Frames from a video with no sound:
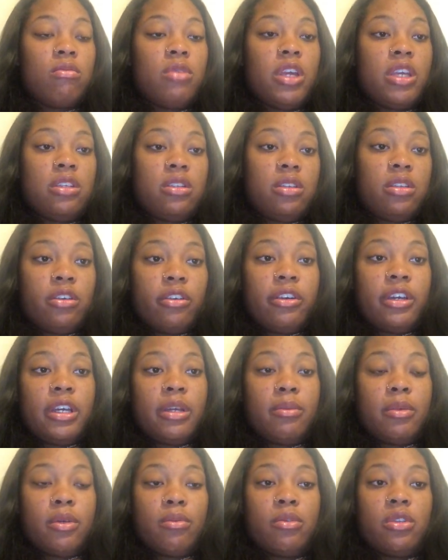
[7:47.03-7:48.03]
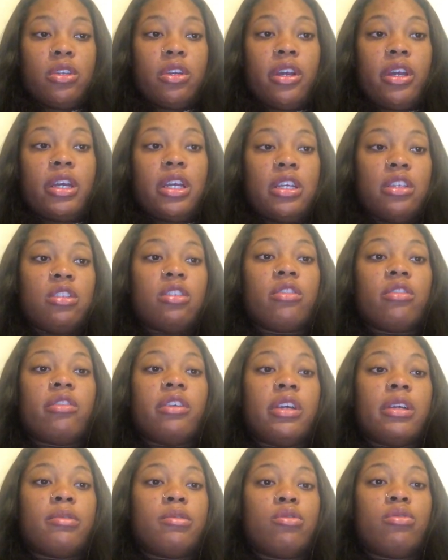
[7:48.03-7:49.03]
Instagram,
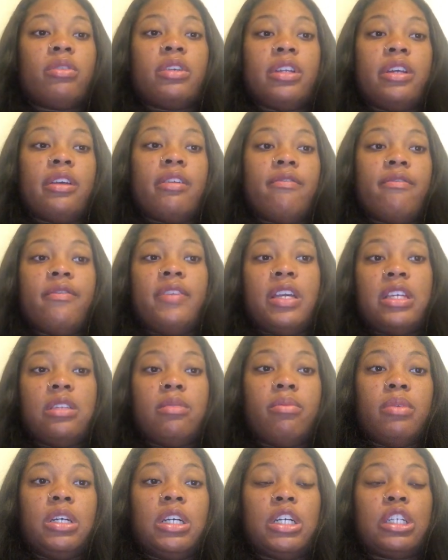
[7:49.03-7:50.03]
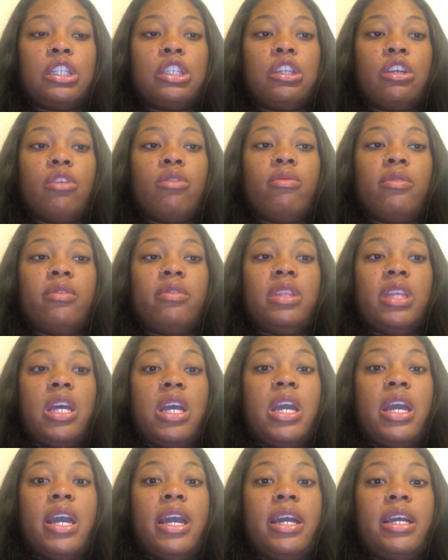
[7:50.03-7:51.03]
Twitter, and Facebook. So with
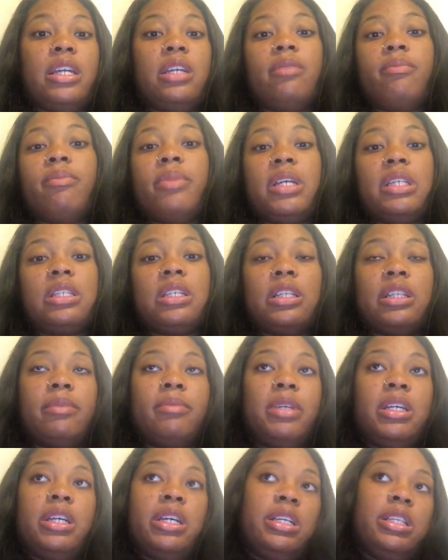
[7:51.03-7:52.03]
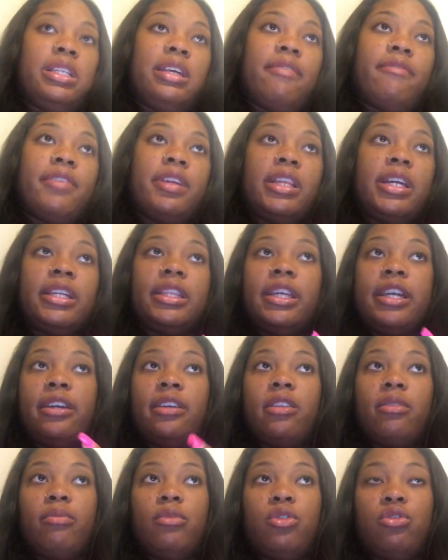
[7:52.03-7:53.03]
that, basically because I feel like they're
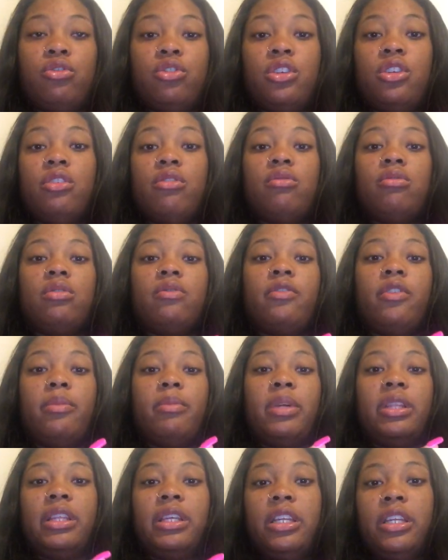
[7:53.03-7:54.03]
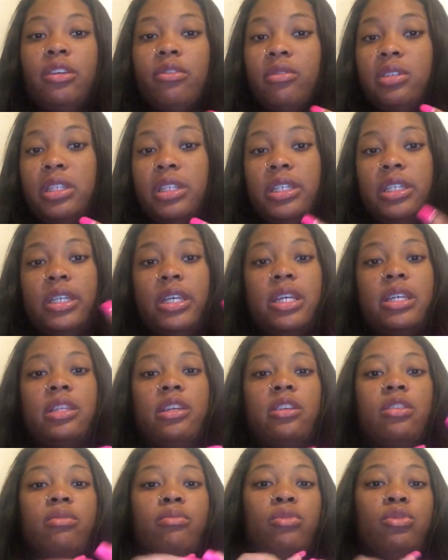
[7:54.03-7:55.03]
the most used for millennials today.
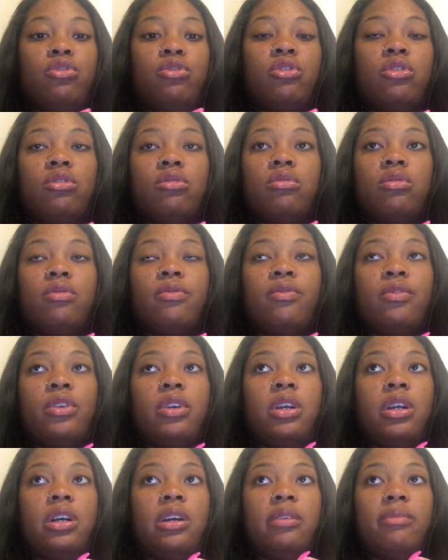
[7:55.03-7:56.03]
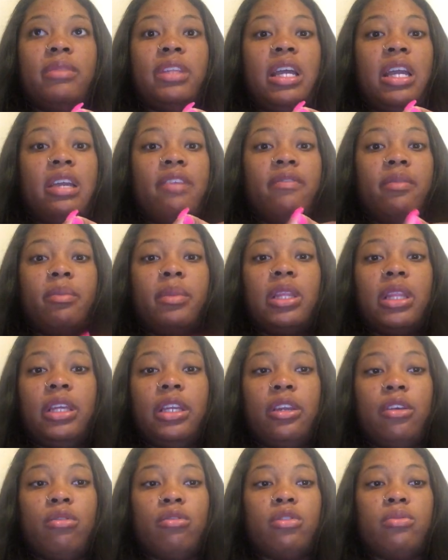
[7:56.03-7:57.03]
They're the most used for not even
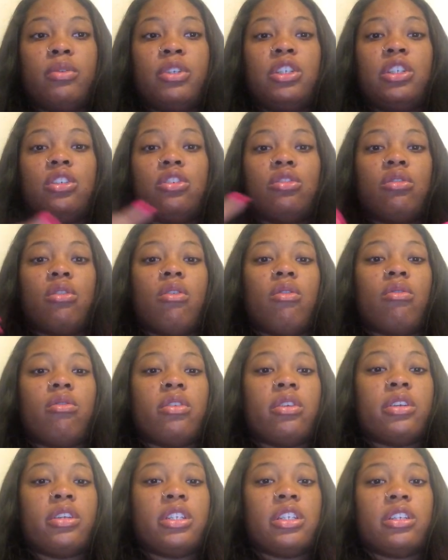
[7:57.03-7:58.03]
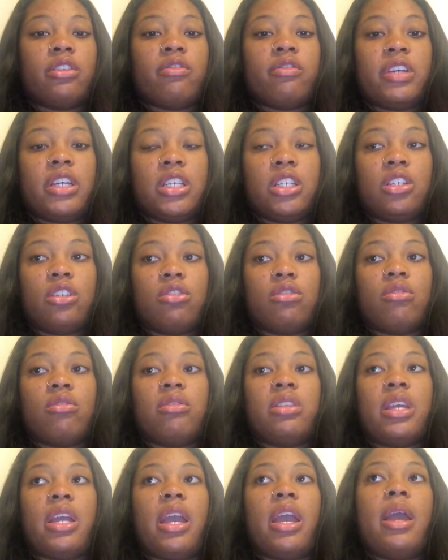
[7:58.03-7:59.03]
millennials, but just the older generation, so
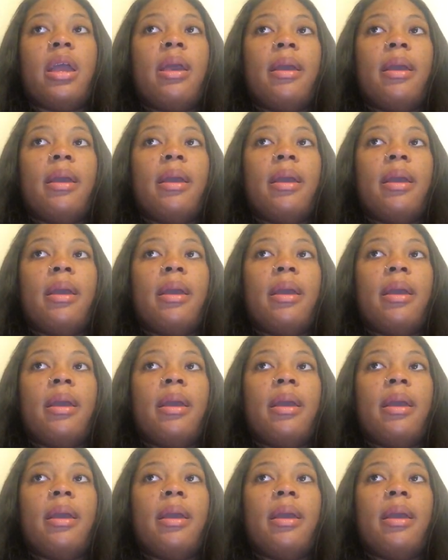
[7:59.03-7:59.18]
that